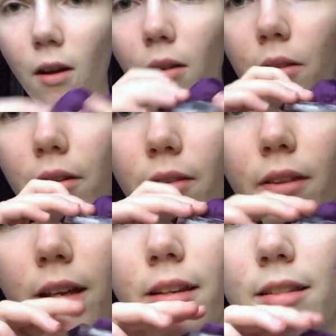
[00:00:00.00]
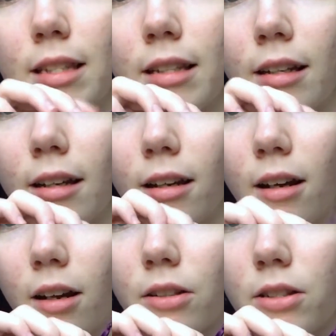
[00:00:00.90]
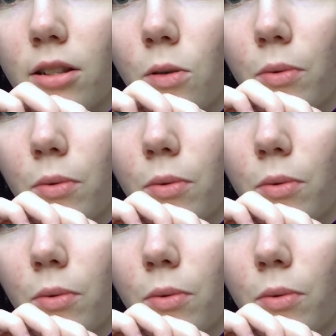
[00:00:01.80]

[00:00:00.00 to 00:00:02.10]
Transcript: All of their things are so